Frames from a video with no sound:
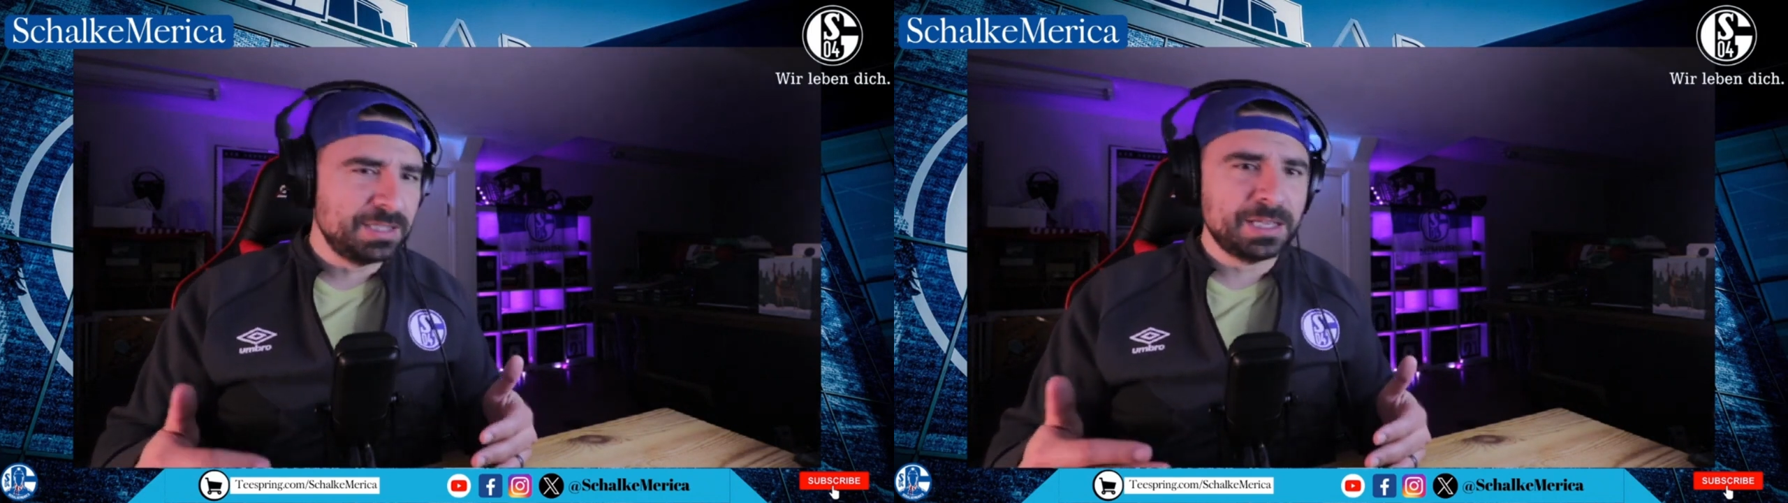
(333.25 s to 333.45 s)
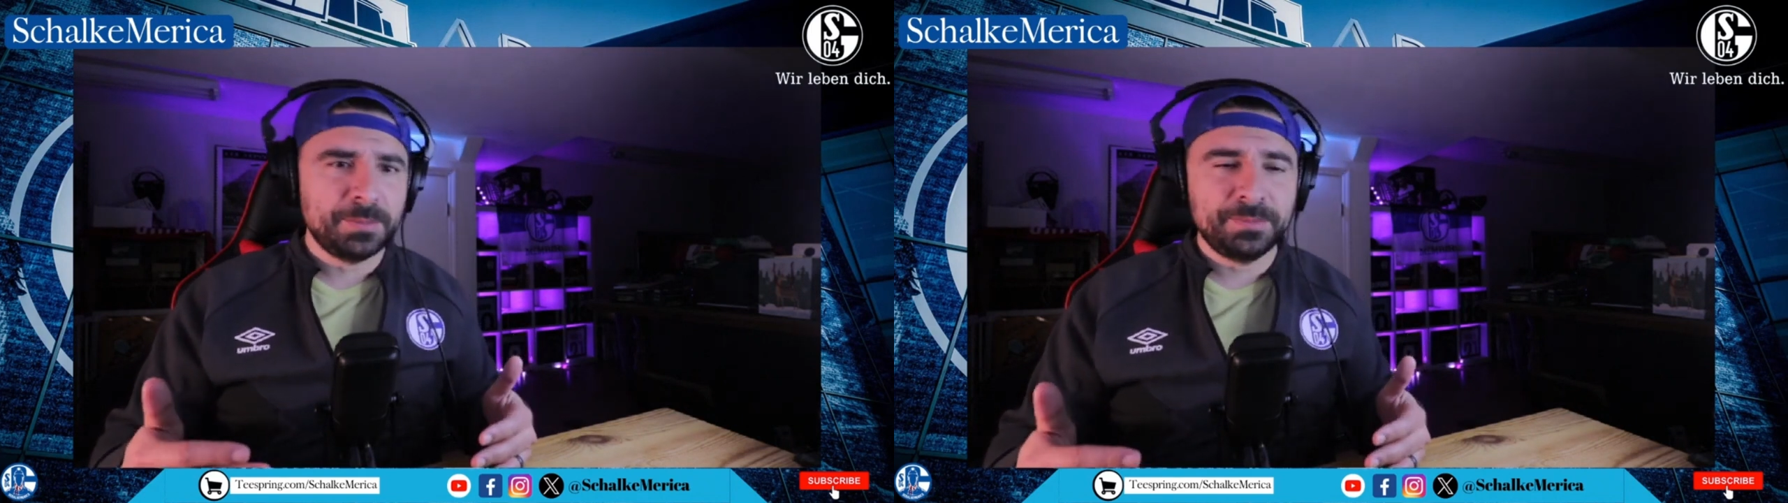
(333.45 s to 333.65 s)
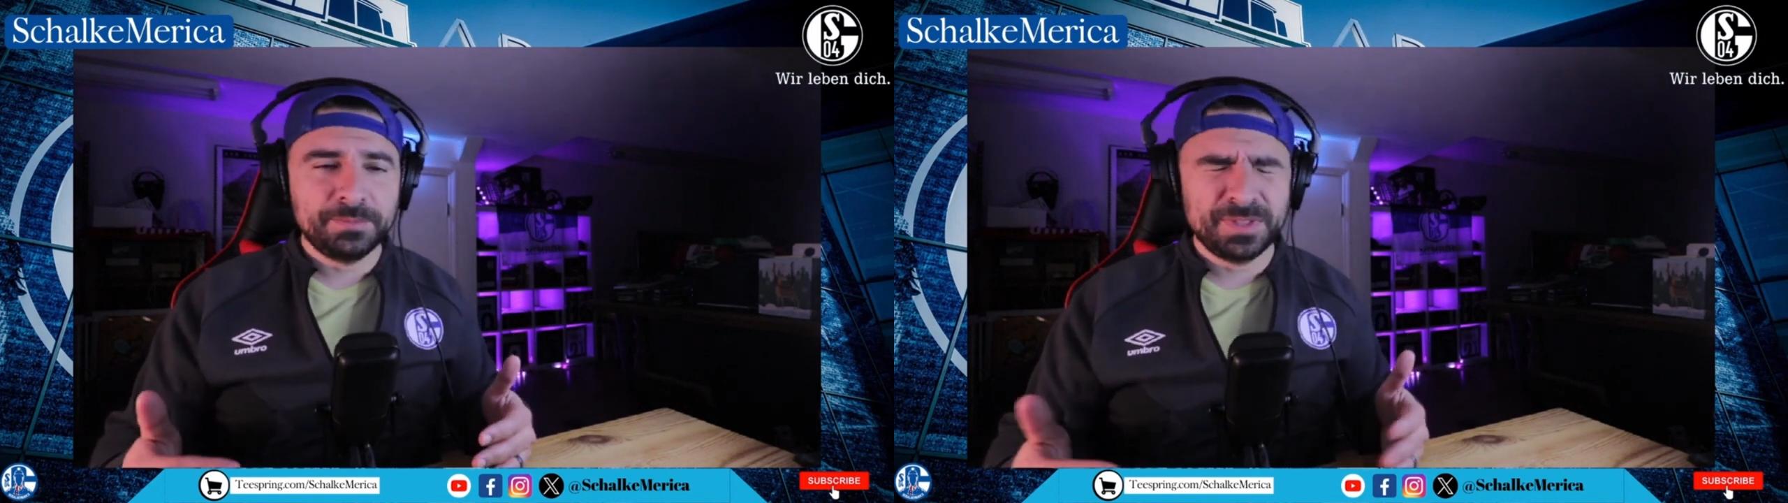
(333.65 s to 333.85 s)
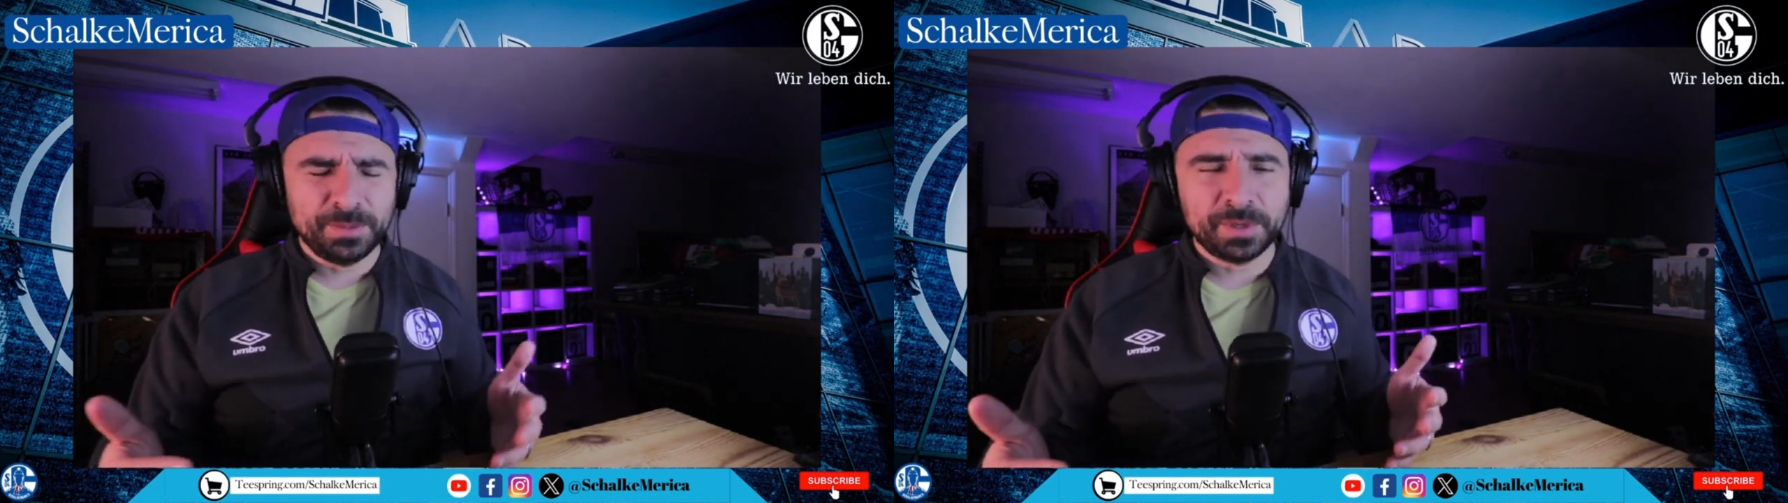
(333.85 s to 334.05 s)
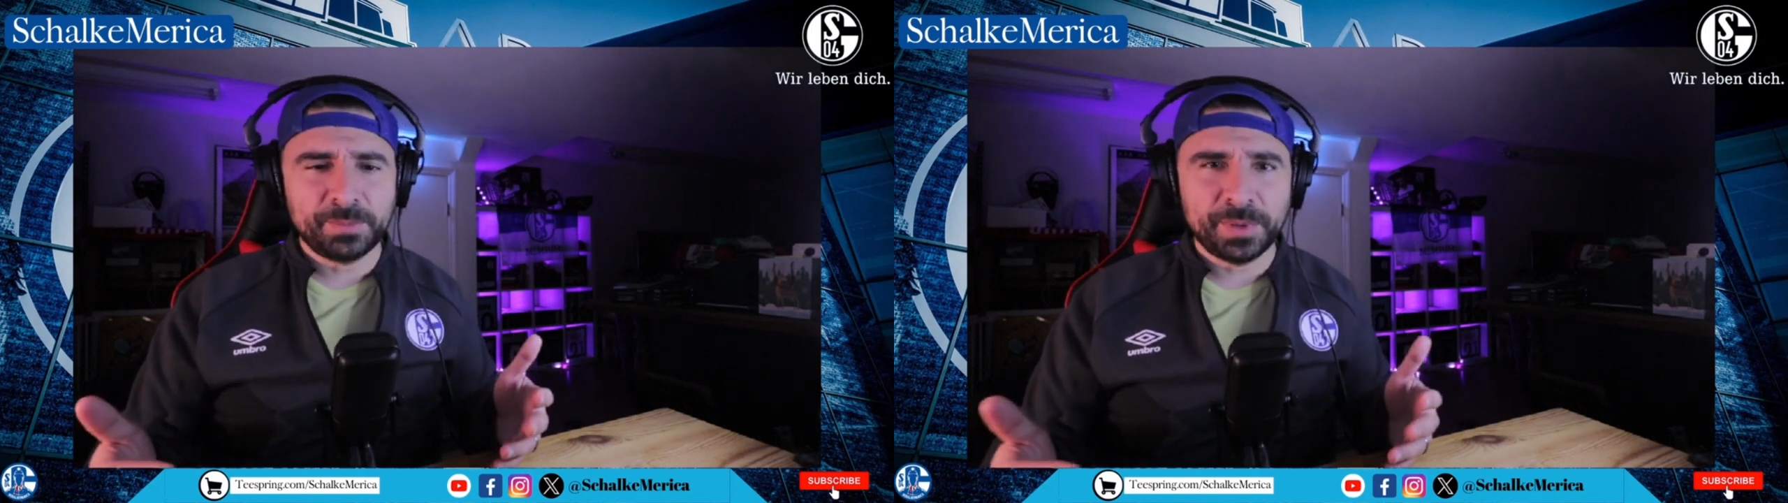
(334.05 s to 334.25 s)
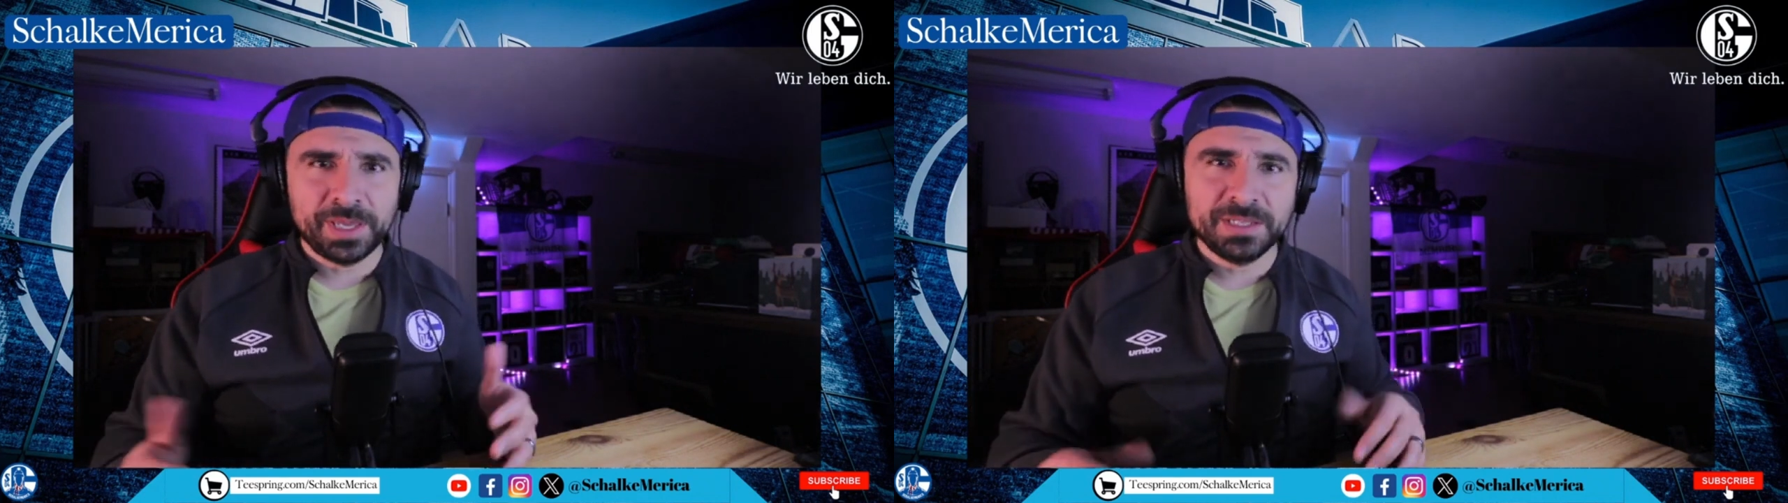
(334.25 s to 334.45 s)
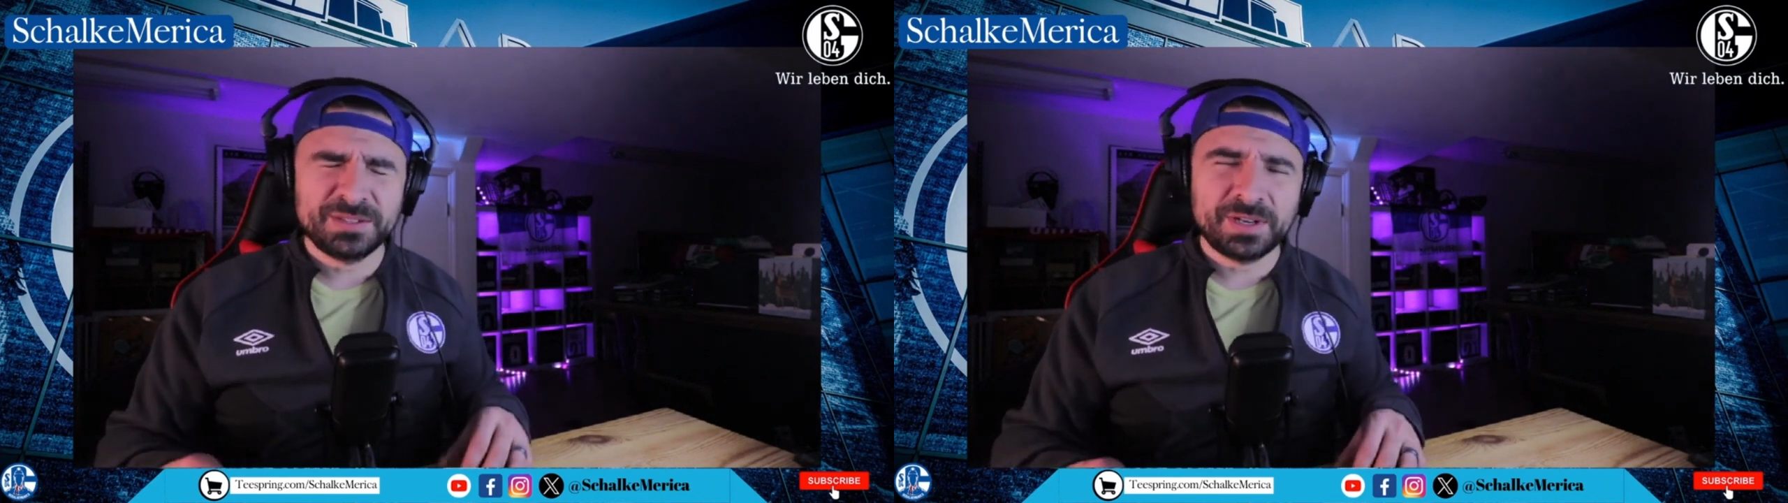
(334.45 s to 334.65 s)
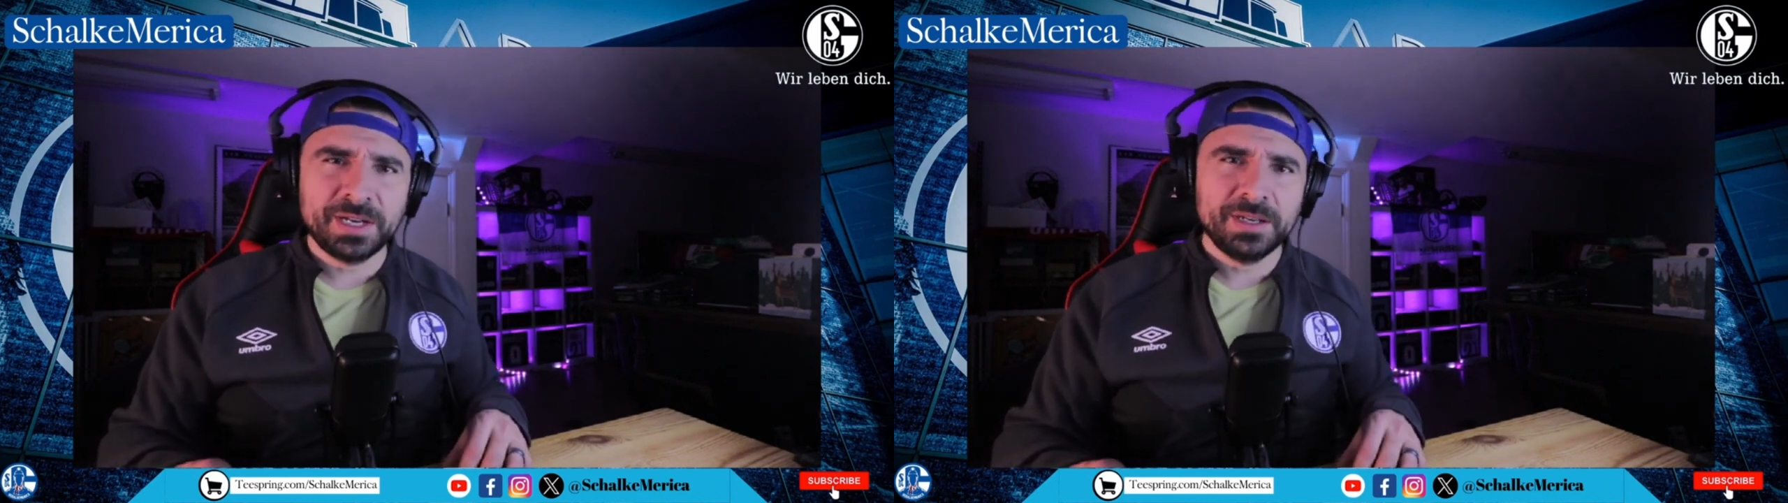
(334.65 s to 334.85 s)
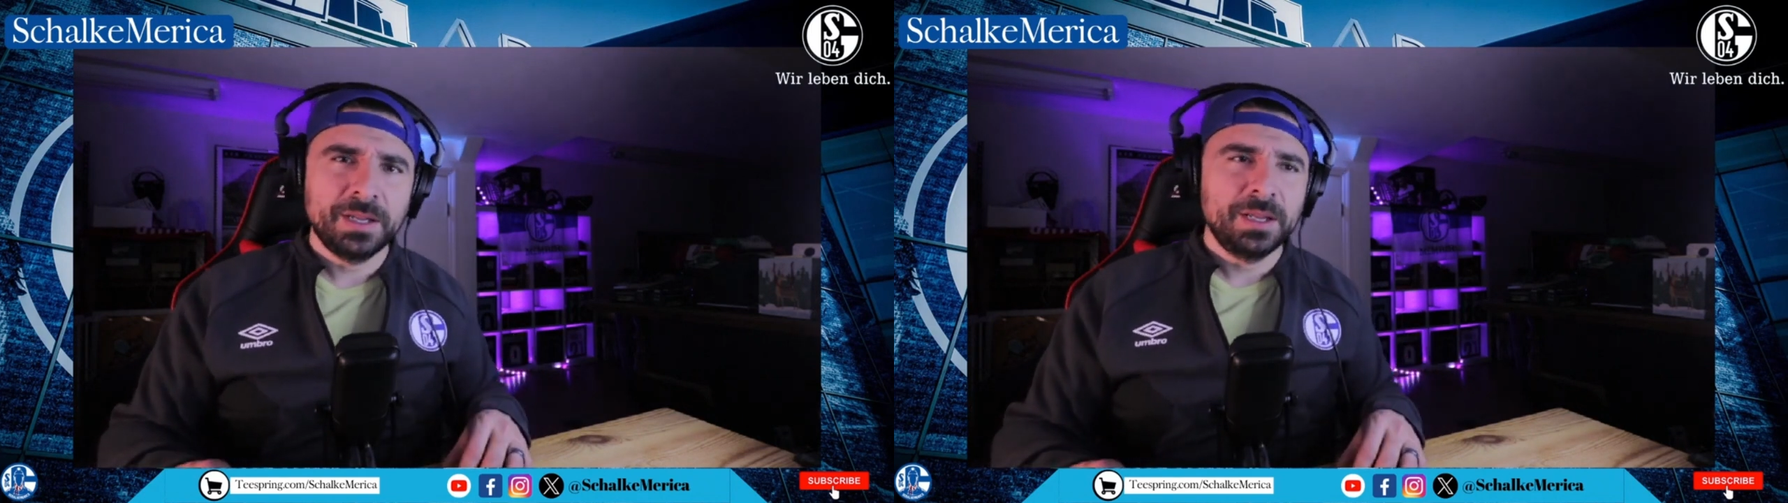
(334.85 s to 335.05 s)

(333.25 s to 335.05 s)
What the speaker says: He's got a little bit of pace, right?